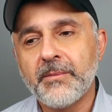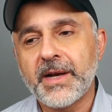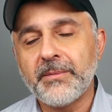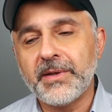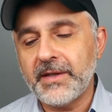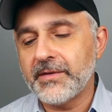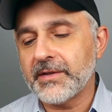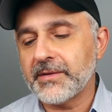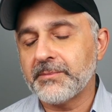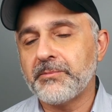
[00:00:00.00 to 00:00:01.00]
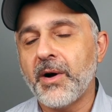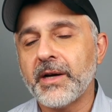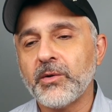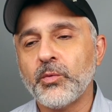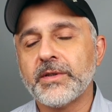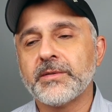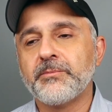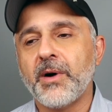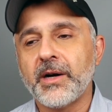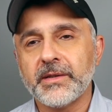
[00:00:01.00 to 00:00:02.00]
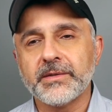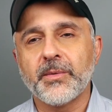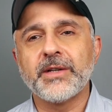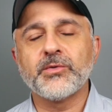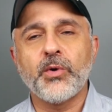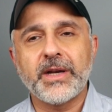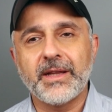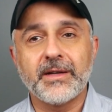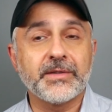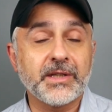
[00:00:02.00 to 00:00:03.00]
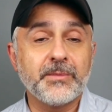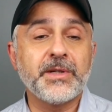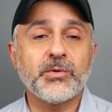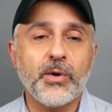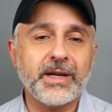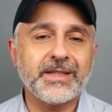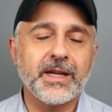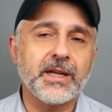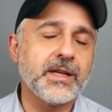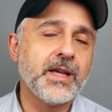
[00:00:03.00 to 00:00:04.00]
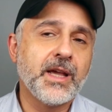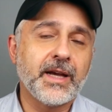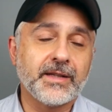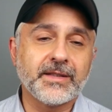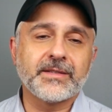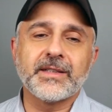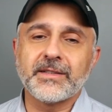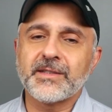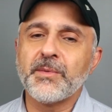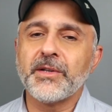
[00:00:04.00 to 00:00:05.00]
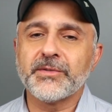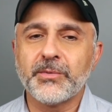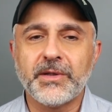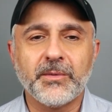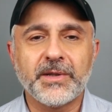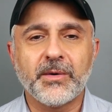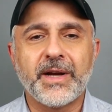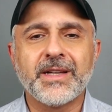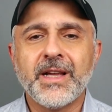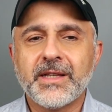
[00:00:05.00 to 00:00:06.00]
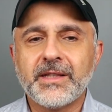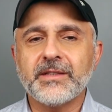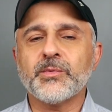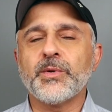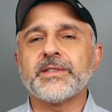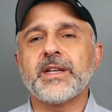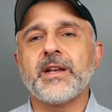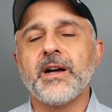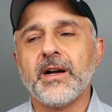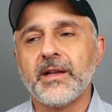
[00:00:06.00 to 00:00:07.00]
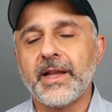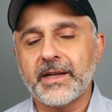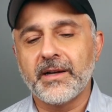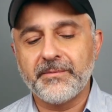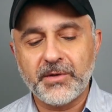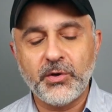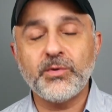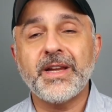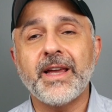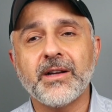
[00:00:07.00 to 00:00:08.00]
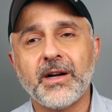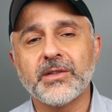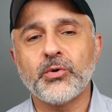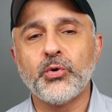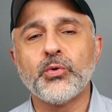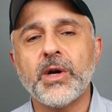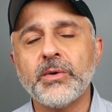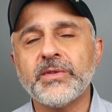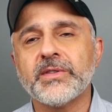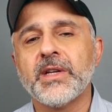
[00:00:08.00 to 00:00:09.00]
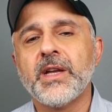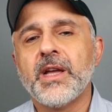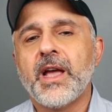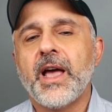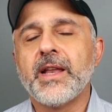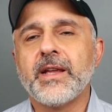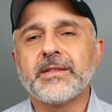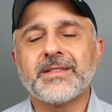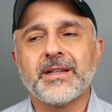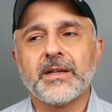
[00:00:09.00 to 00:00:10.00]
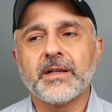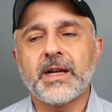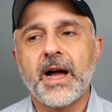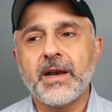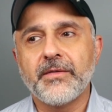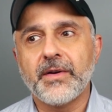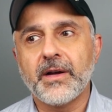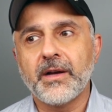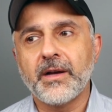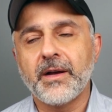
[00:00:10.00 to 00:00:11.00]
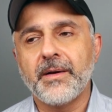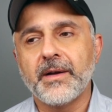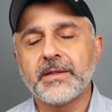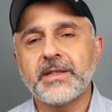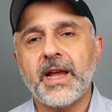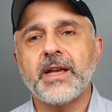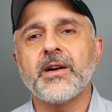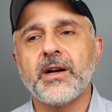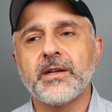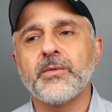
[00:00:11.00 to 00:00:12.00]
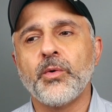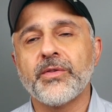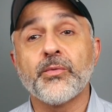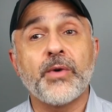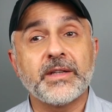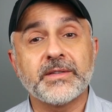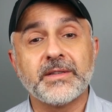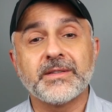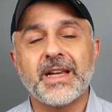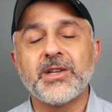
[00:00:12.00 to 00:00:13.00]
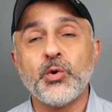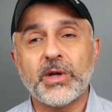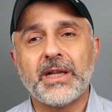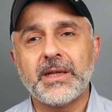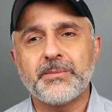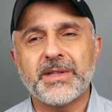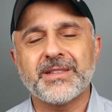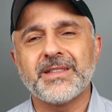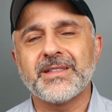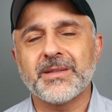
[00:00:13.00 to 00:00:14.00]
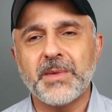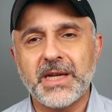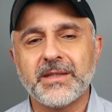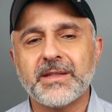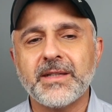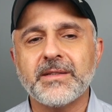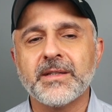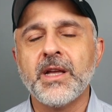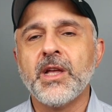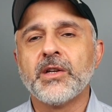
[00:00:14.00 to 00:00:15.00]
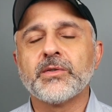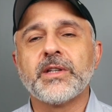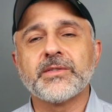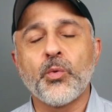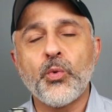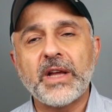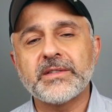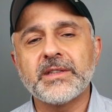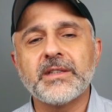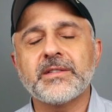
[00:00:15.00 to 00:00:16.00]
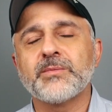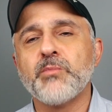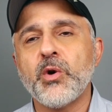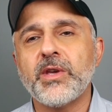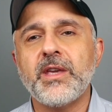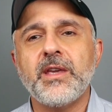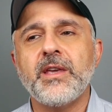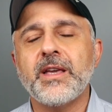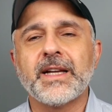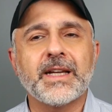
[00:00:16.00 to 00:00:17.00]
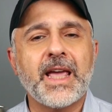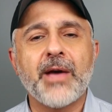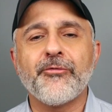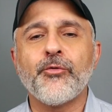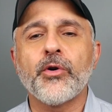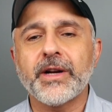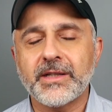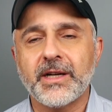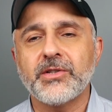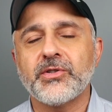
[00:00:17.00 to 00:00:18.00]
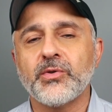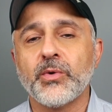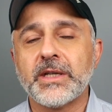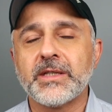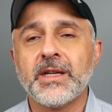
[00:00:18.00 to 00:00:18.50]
but I believe this bottle was bottled around 2011. It could be 2010. And as I said, it smells really, really great. This was an, uh, like a new take on Kouros, and it's uh, kind of a, a, take on with resins and eucalyptus and some incense. So there's a resinous, smoky, kind of camphoric touch to it